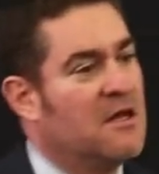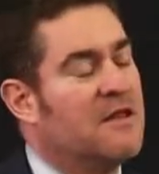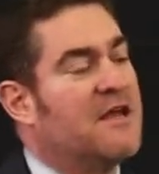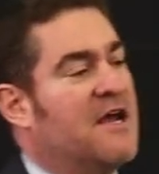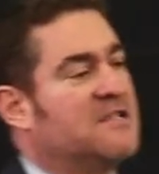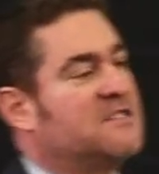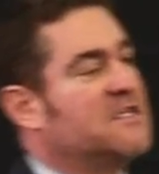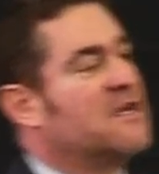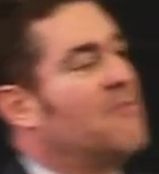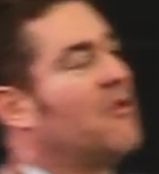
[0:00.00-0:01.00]
The
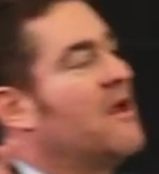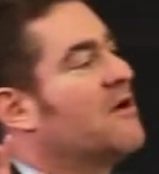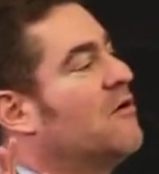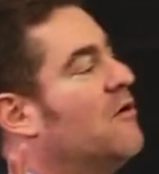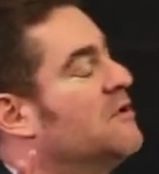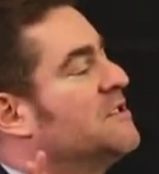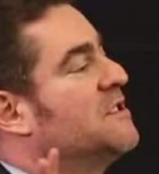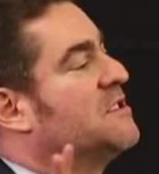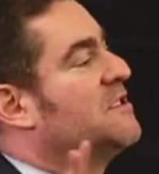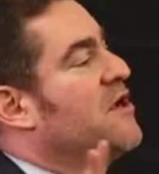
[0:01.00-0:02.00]
NCAA calls
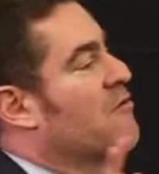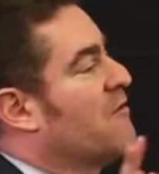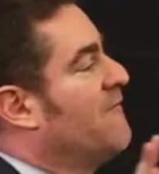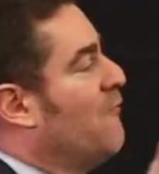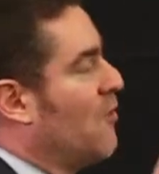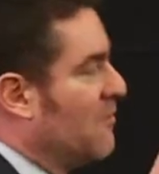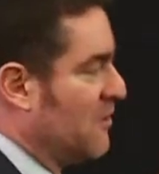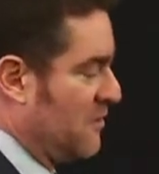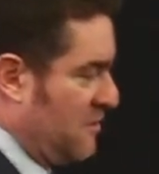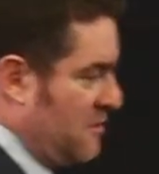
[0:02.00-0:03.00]
this their reform.
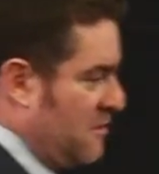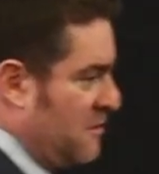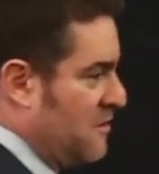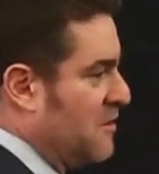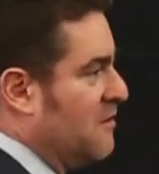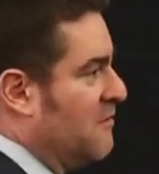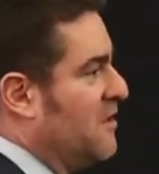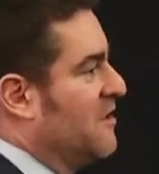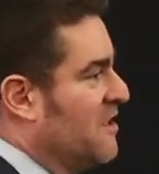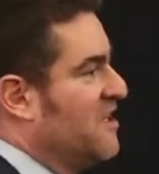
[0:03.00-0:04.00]
Well,
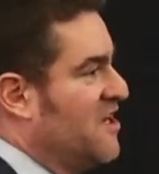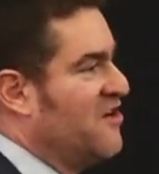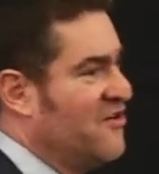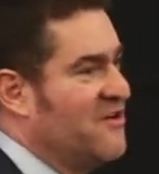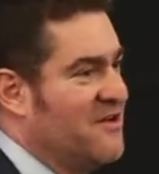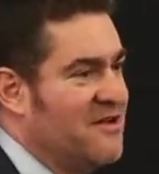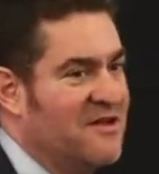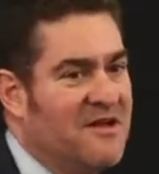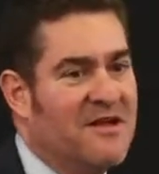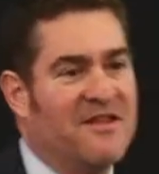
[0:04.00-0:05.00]
you know,
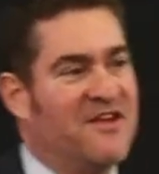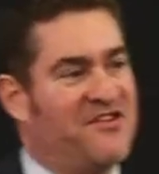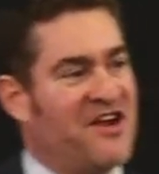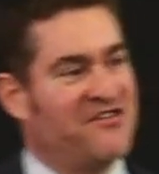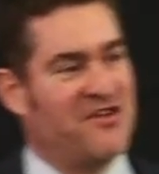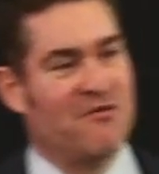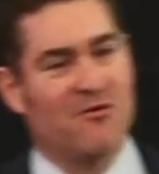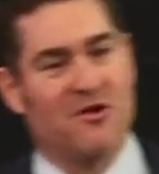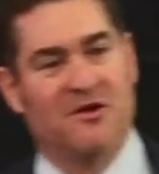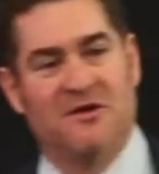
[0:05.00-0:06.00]
they changed their rule